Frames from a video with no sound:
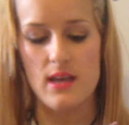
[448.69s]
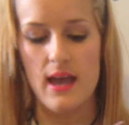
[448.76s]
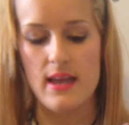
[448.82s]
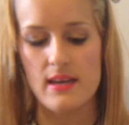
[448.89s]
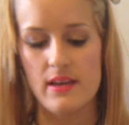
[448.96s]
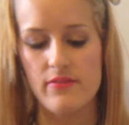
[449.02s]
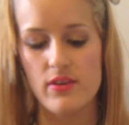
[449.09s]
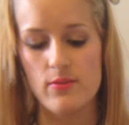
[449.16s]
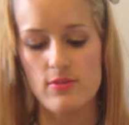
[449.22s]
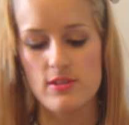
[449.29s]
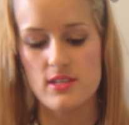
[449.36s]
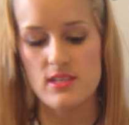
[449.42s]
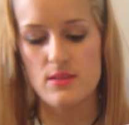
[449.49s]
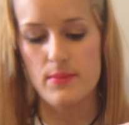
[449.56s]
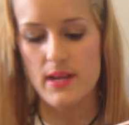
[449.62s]
and if you want
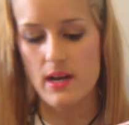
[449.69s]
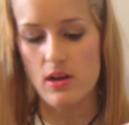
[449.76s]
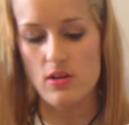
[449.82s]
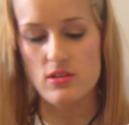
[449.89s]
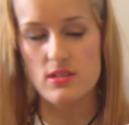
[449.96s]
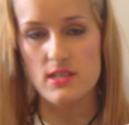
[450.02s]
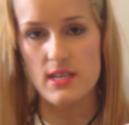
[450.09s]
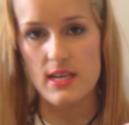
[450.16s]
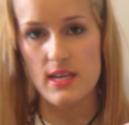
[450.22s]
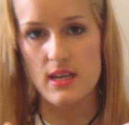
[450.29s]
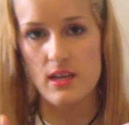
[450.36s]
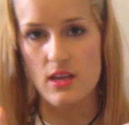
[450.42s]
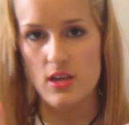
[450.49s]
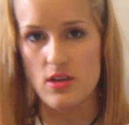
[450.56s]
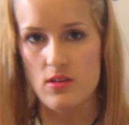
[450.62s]
it to be glossy,
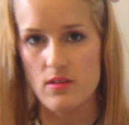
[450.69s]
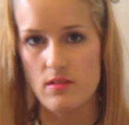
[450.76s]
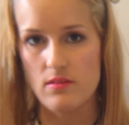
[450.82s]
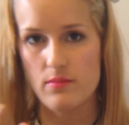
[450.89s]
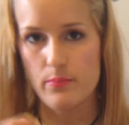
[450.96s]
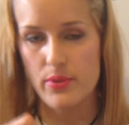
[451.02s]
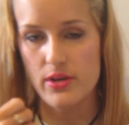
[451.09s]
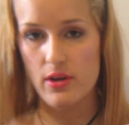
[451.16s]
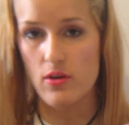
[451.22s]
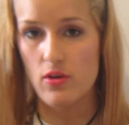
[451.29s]
you put